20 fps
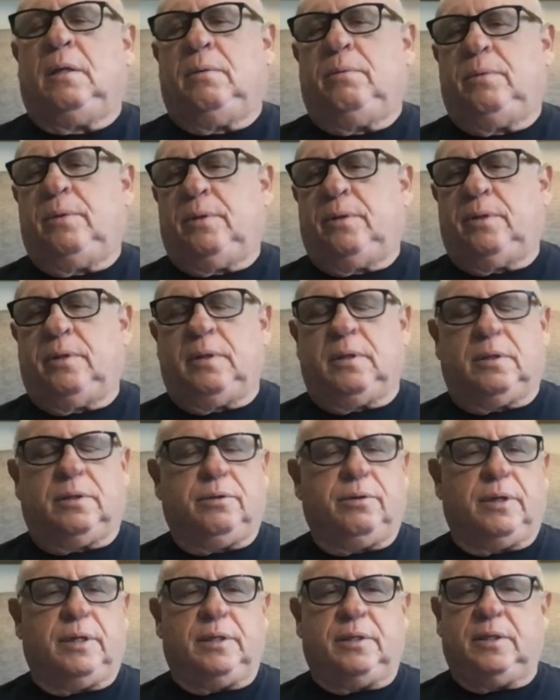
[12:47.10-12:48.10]
with
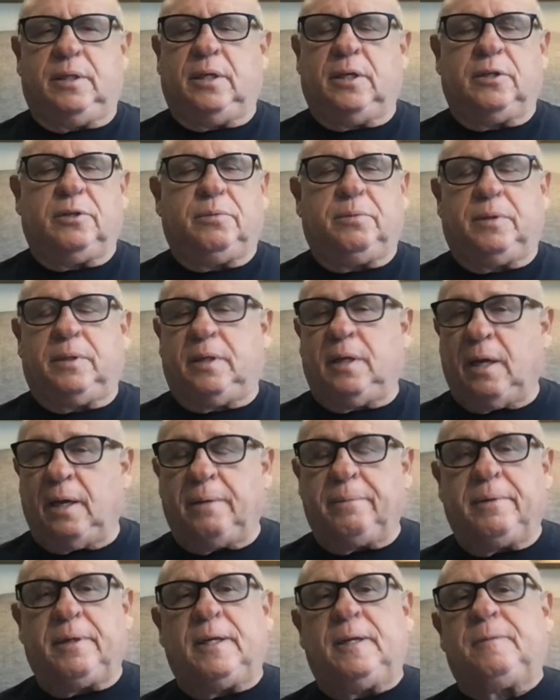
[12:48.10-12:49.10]
crazy
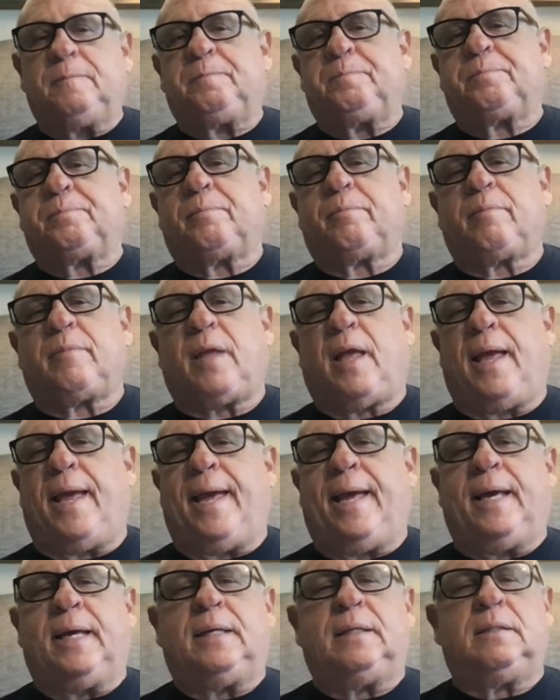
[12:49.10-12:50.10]
Ashwatthama
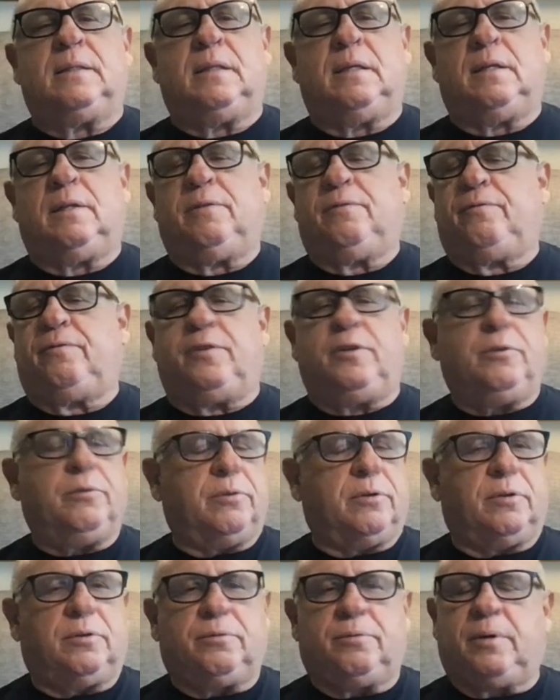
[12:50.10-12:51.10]
and the
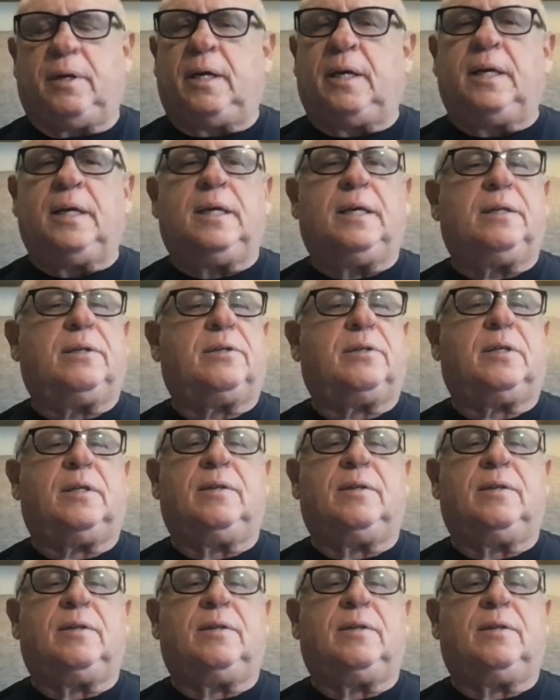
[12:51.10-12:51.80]
funeral rites.